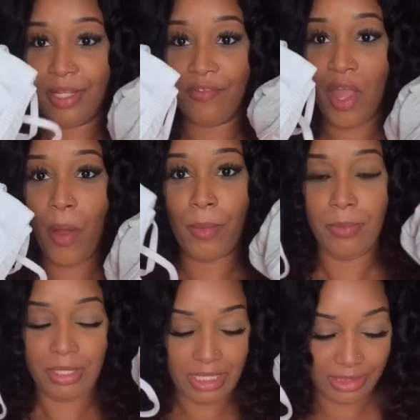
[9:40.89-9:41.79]
If y'all
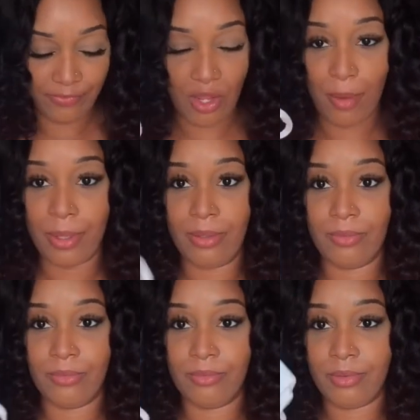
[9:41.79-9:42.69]
remember these, if y'all been
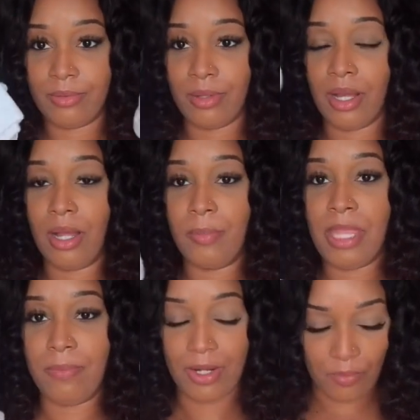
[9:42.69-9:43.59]

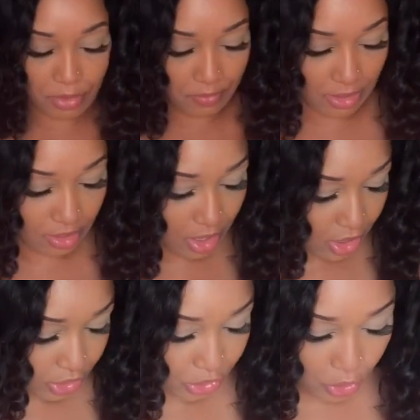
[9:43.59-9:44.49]
keeping up with me.
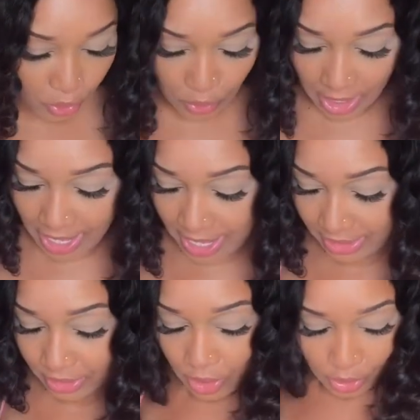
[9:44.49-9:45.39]
So I
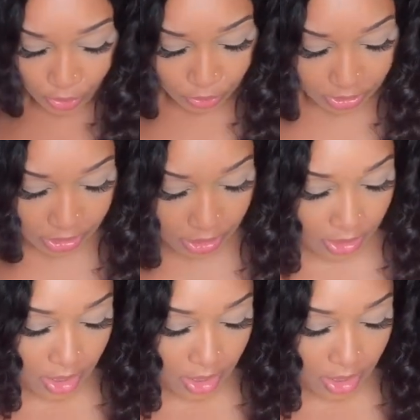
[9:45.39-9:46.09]
had those.